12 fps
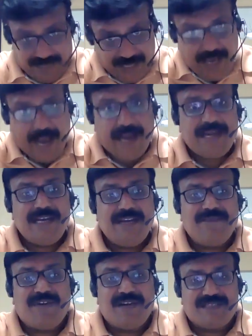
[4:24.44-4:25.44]
He
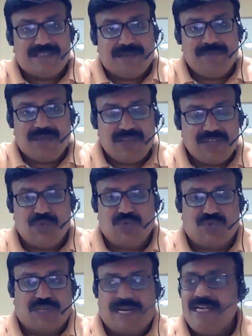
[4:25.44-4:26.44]
identified some
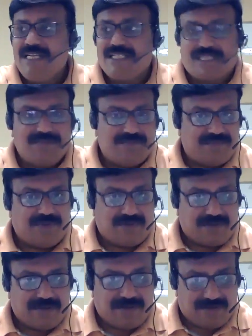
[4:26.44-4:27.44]
issues, right? Some
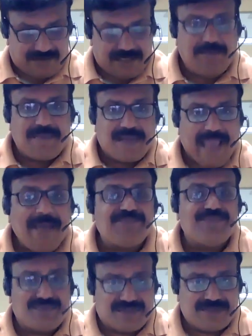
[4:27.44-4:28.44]

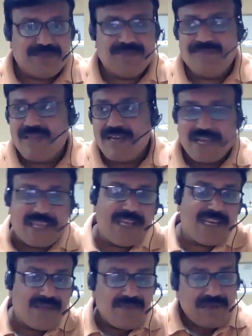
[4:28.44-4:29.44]
gaps. Then
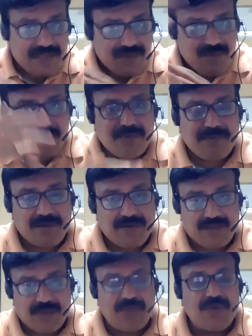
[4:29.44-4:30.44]
again, he will
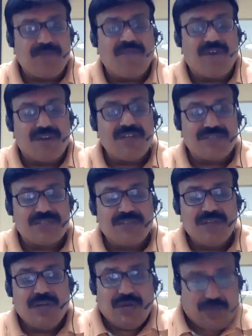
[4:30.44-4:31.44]
give it for us
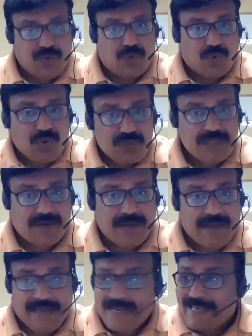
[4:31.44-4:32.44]
to close the.
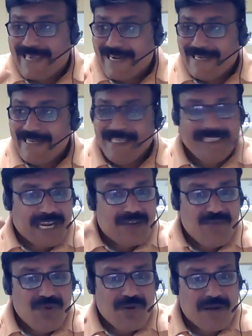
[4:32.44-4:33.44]
Getting the
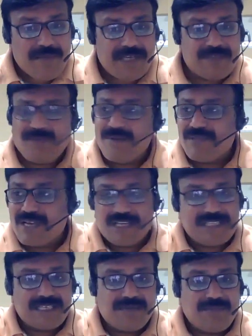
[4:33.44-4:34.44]
review comments from the
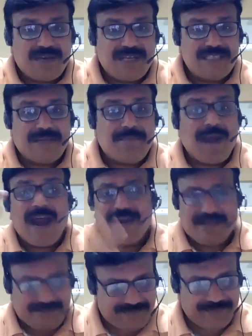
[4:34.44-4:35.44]
customer is a
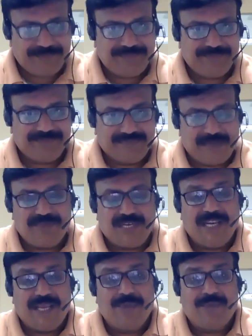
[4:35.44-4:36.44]
bad. I'm
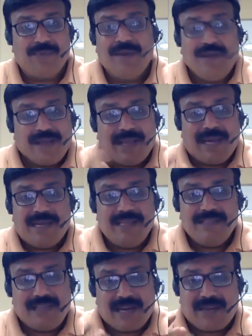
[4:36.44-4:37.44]
telling you,
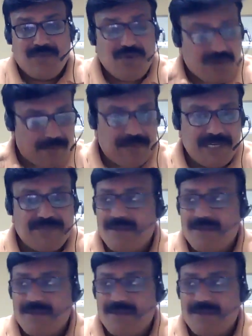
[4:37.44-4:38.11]
getting the review comments